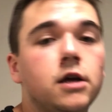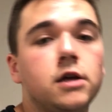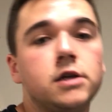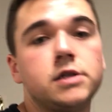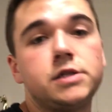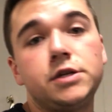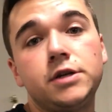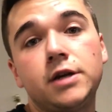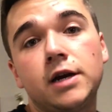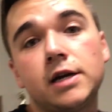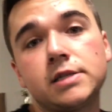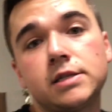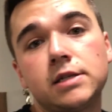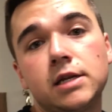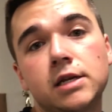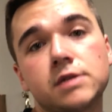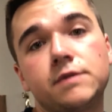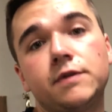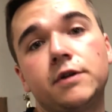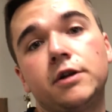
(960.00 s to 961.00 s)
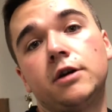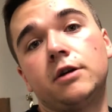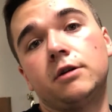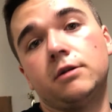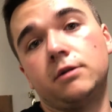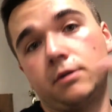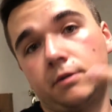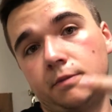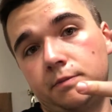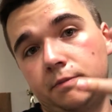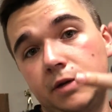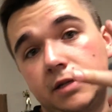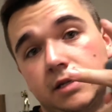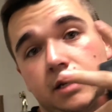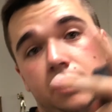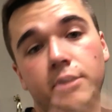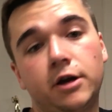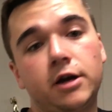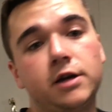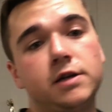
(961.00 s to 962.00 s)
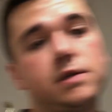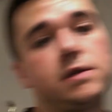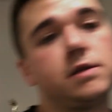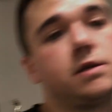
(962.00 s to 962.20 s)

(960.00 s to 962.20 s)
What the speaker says: see you guys in the next video. Peace out, guys.